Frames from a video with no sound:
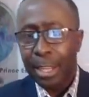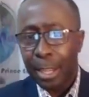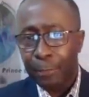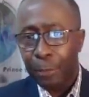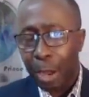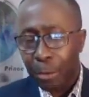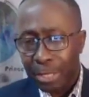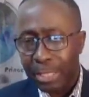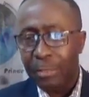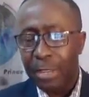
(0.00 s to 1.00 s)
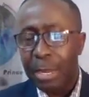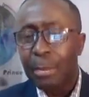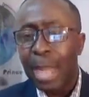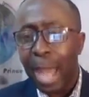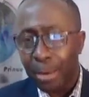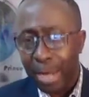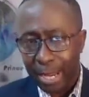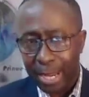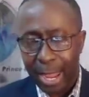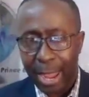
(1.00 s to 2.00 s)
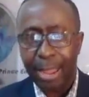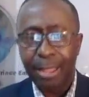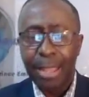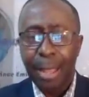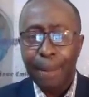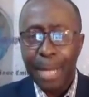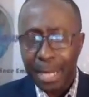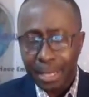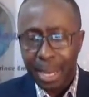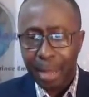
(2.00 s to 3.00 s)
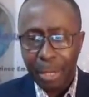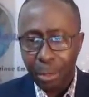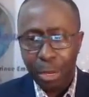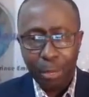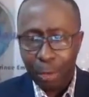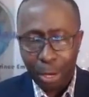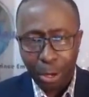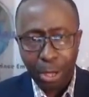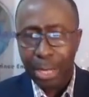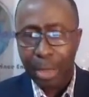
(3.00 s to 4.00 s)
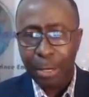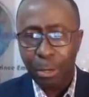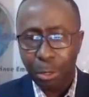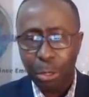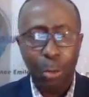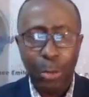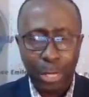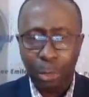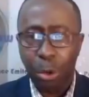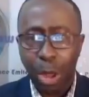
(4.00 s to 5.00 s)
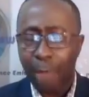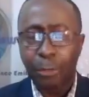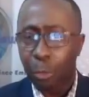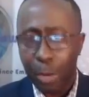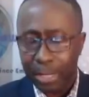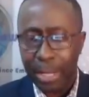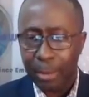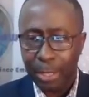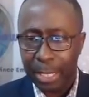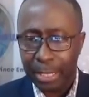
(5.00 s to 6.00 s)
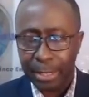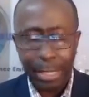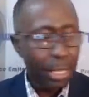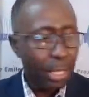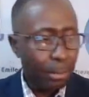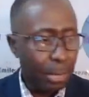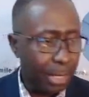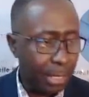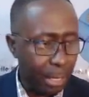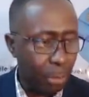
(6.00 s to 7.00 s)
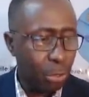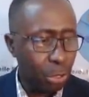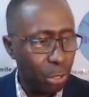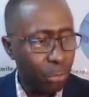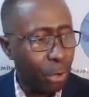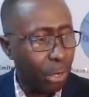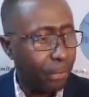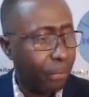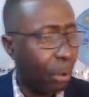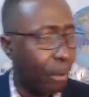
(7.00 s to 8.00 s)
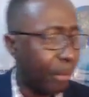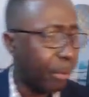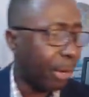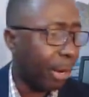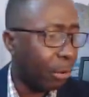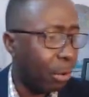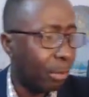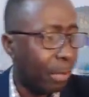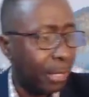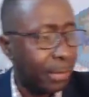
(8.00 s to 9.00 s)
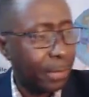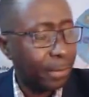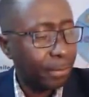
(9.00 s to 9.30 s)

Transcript: If you are receiving him loud and clear, please let me know. If you are not, let me know so we don't have to waste time on this. Mr. Sekujo, you've got the floor, my brother. Go on, please.